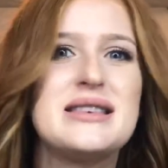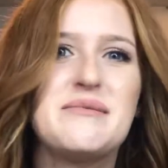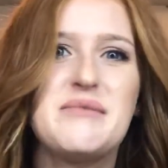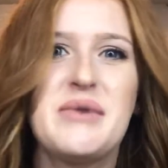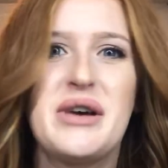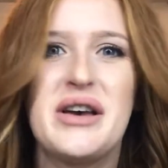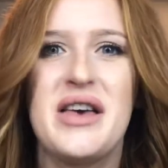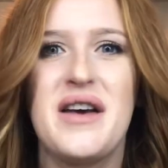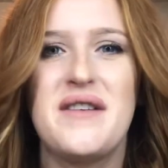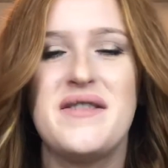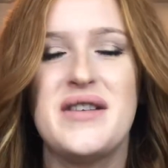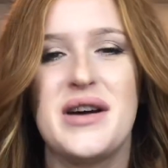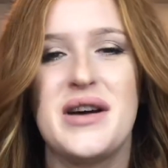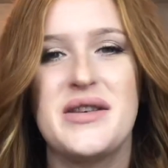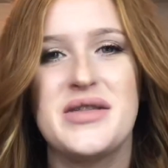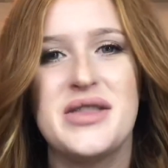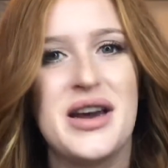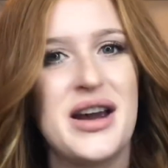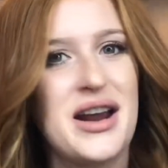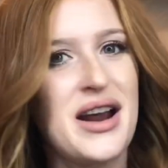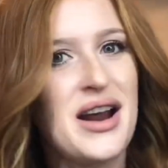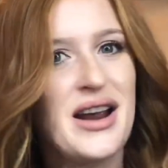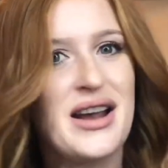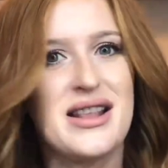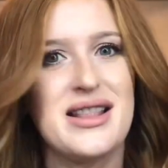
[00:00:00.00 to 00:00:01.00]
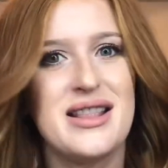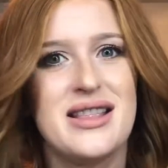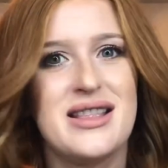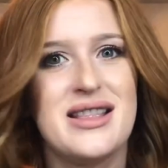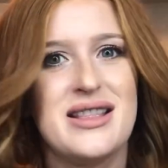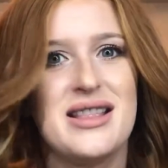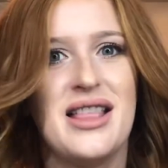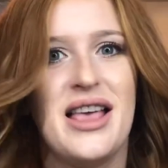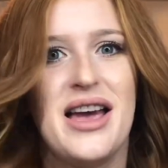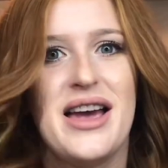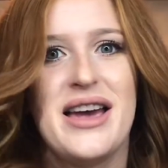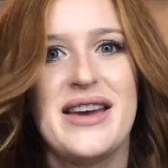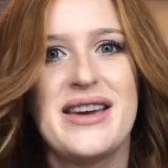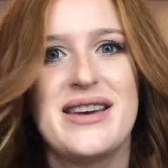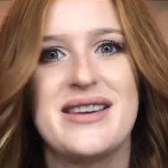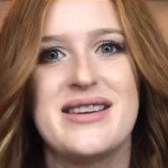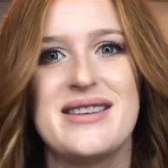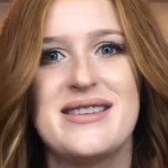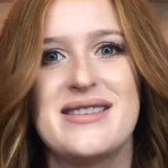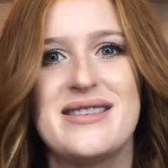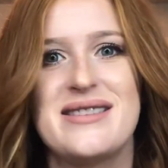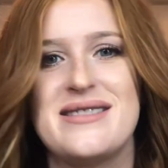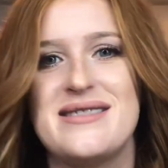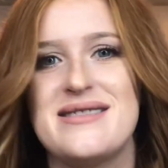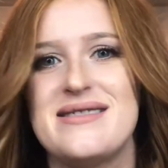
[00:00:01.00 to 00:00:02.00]
in my life out there and I
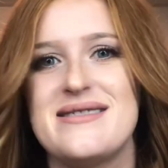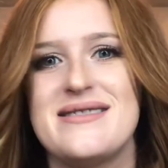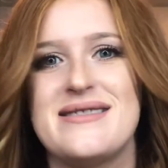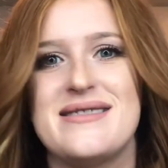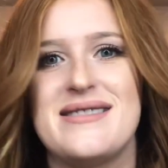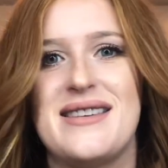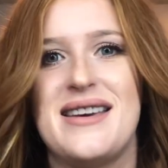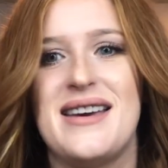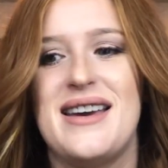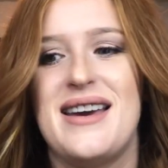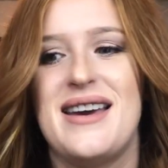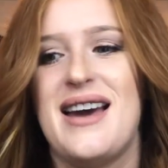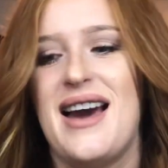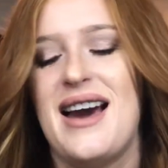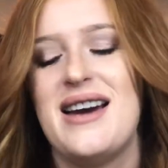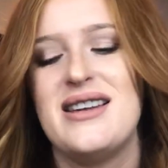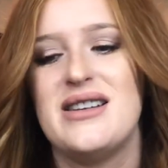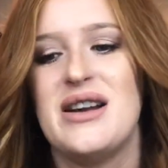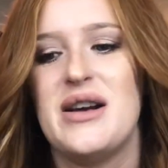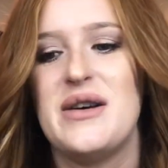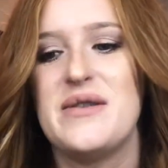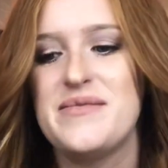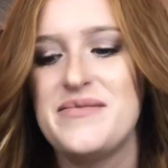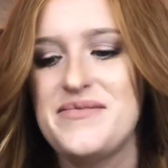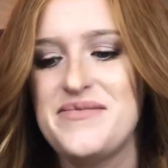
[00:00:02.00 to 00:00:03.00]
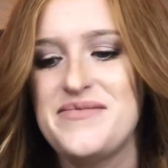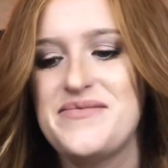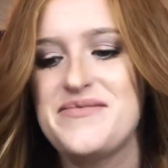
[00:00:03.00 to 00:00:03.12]
don't